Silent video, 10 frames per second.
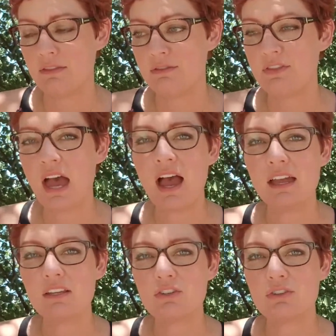
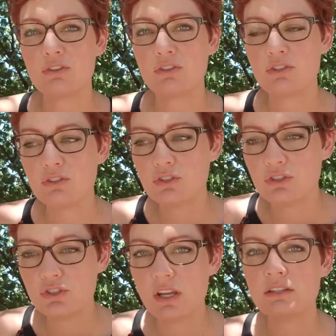that
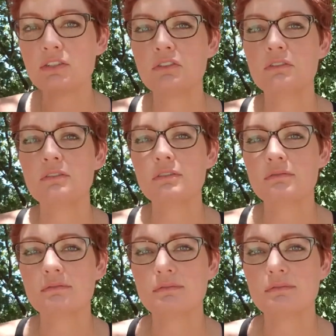gentle